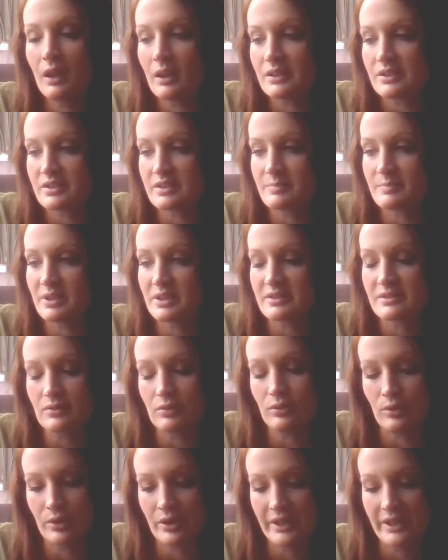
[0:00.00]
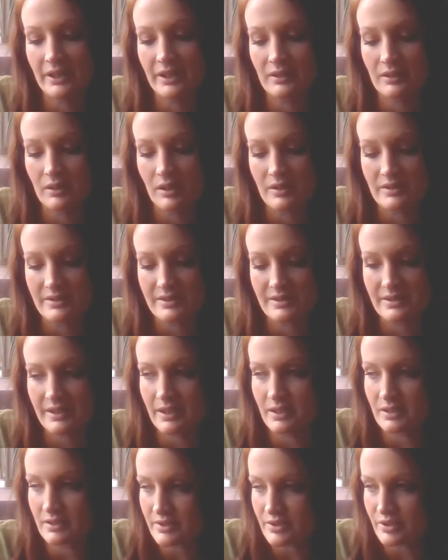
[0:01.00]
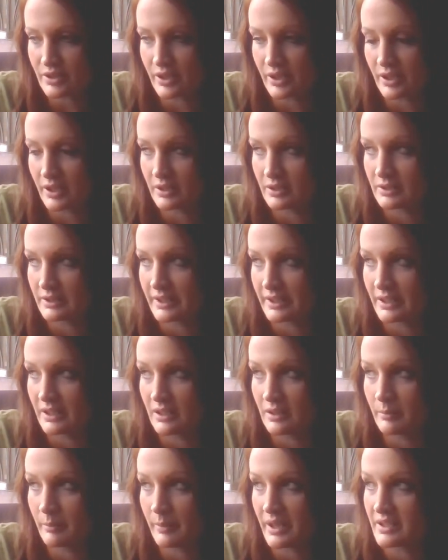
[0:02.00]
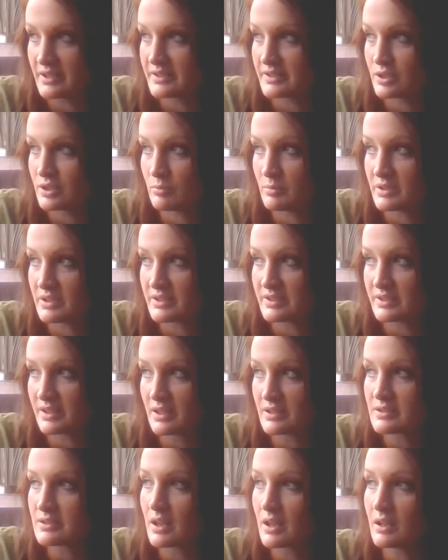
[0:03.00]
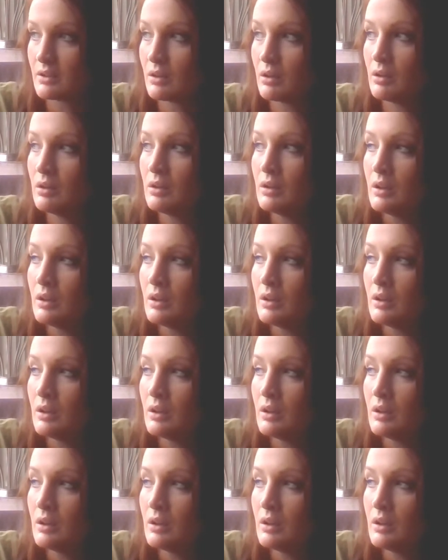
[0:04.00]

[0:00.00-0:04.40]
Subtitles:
just because chlorine causes cancer and makes humans docile.